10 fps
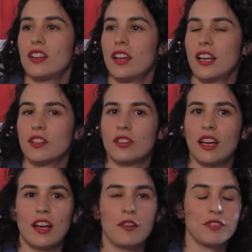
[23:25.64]
And
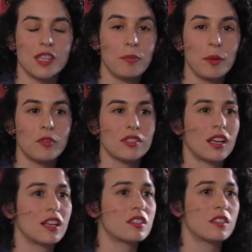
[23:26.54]
some people
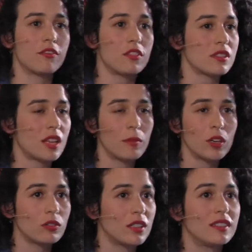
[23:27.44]
say, it's the first time I
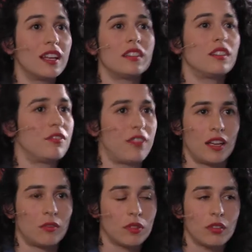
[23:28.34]
could
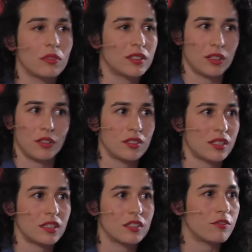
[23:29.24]
identify with what I
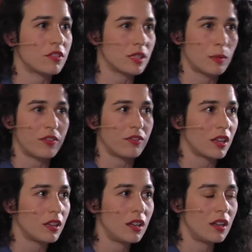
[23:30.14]
see. It's the first time I
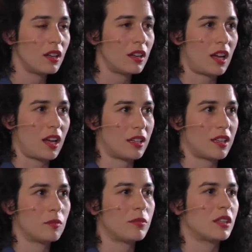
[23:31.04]
feel I
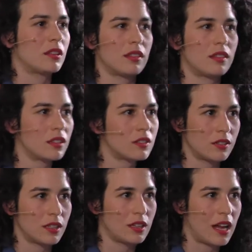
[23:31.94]
can be in the
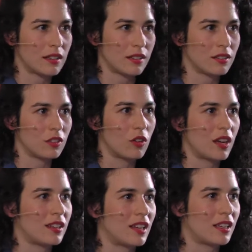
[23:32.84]
theater and not,
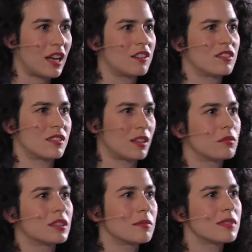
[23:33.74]
and I
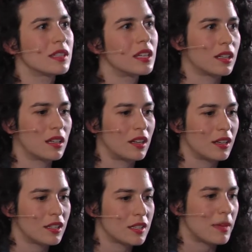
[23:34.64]
understand what I'm seeing, and
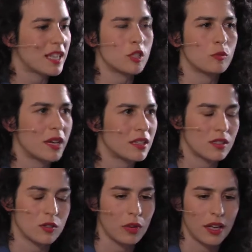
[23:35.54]
it's my space
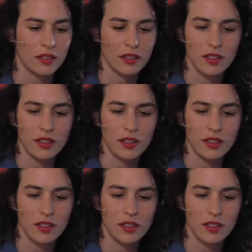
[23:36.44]
as well.